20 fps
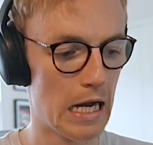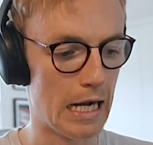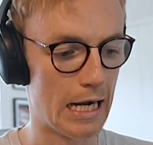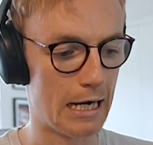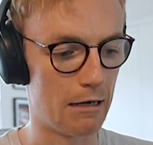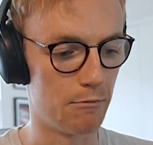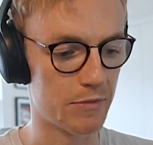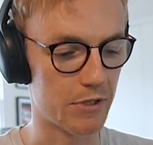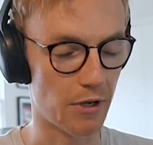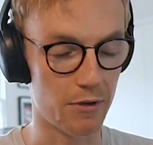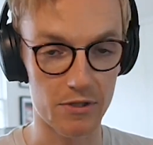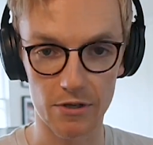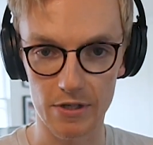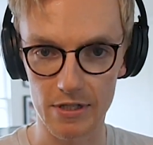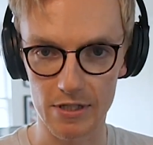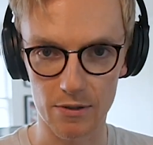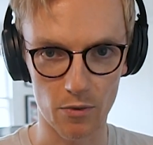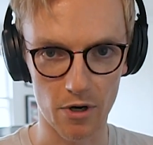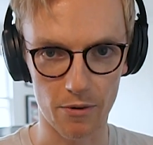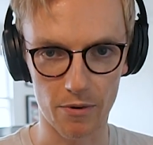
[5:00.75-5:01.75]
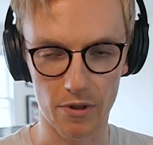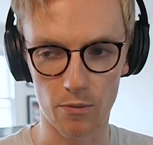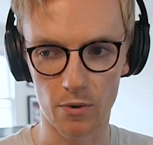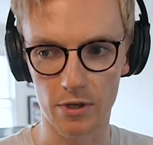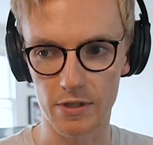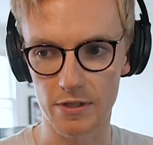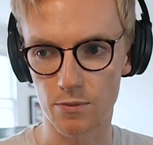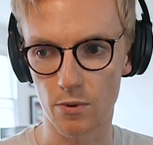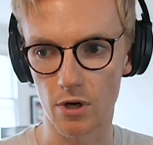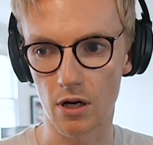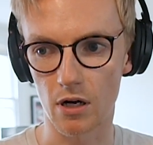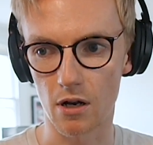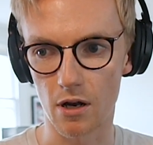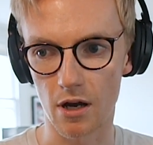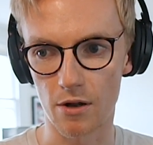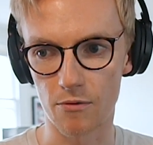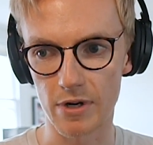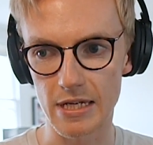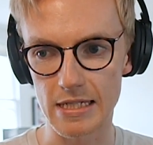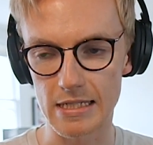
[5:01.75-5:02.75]
So I was doing some work with a one-to-one
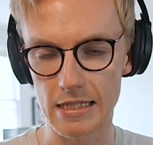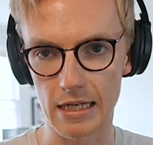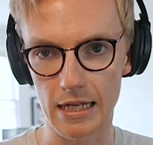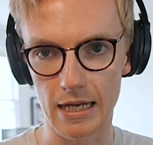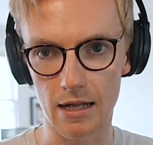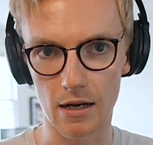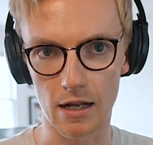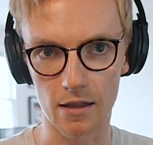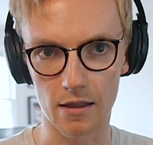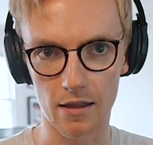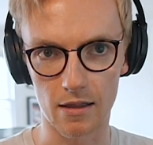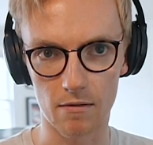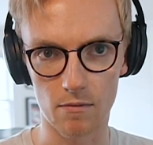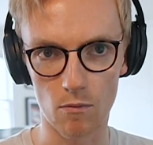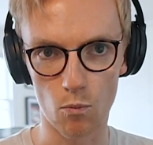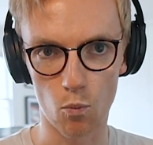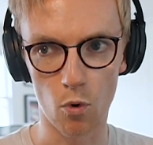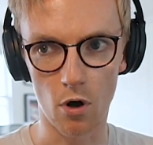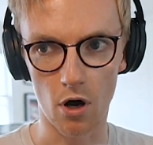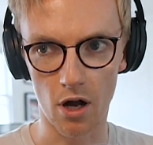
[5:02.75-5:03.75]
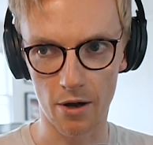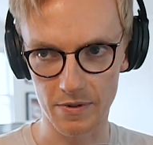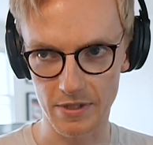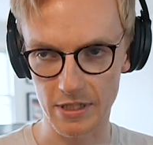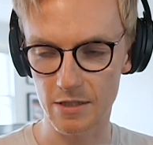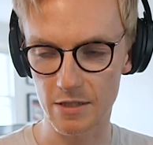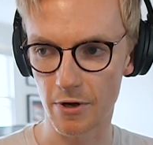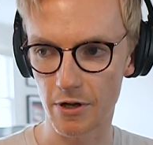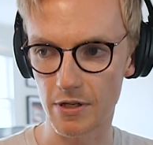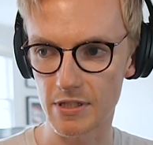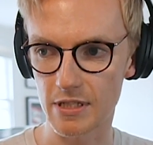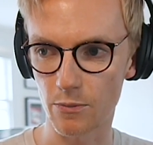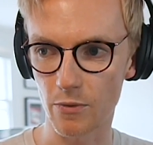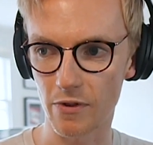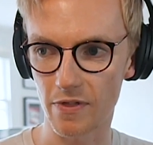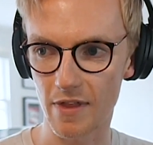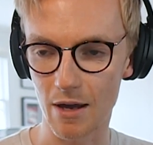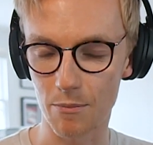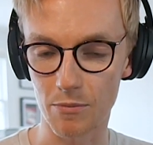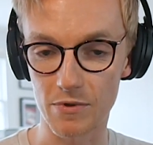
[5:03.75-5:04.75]
client recently, and what I was experiencing
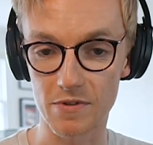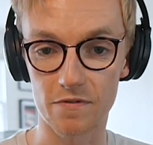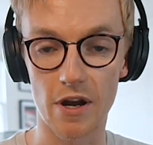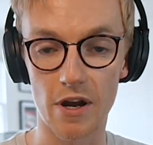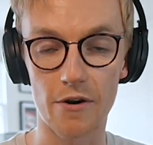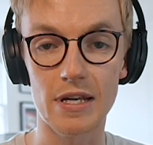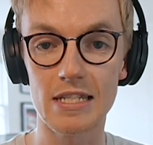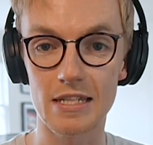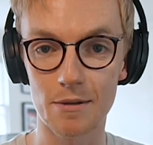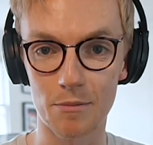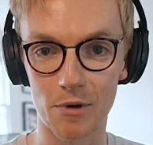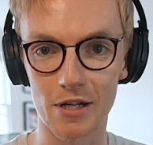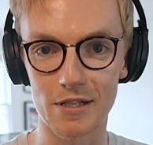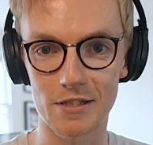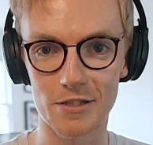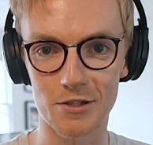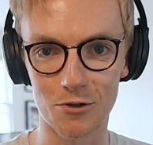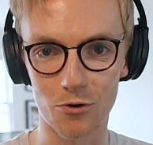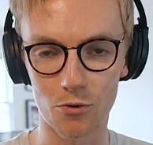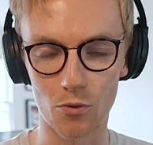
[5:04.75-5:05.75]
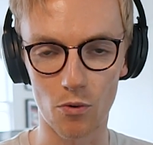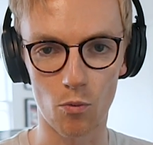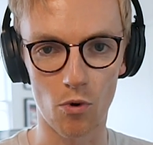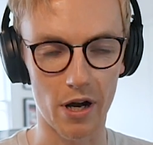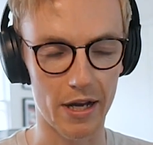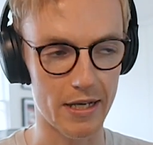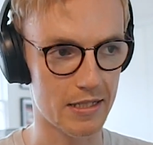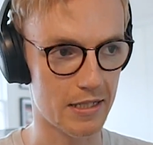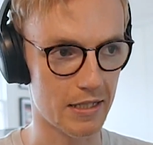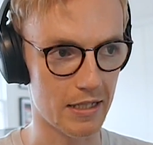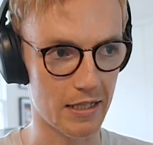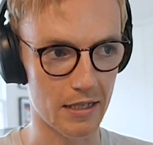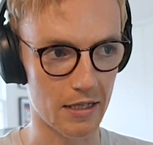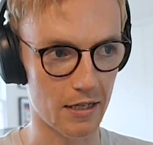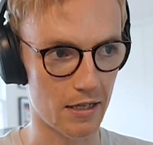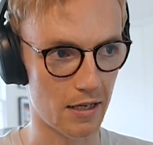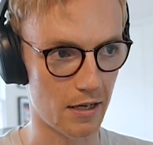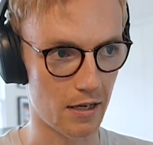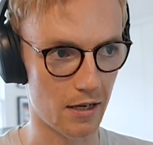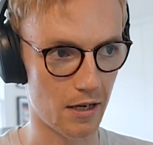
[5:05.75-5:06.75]
with them was very similar to what I see
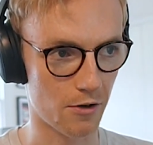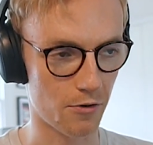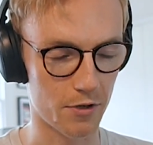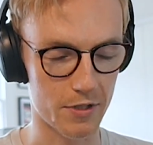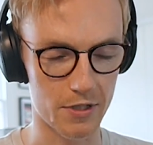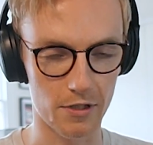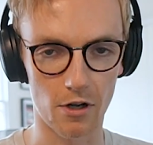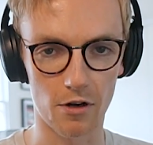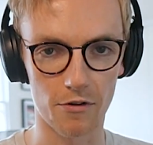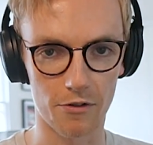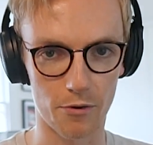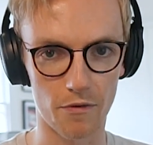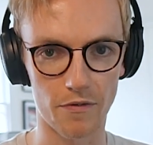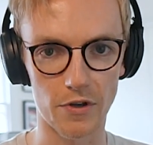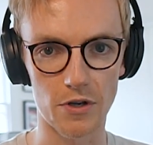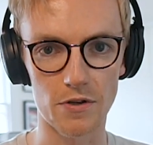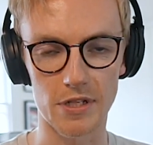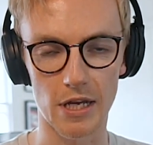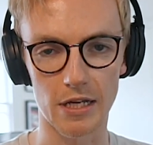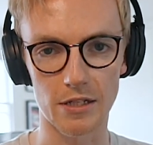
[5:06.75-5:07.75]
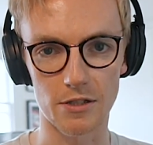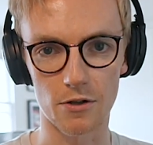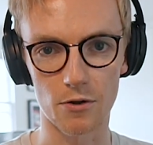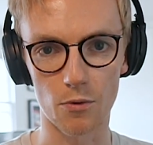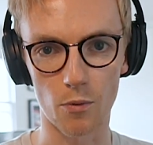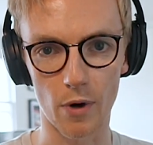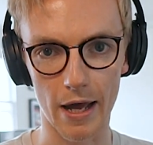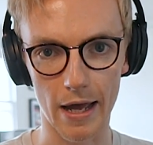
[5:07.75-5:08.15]
across a lot of the reviews I do,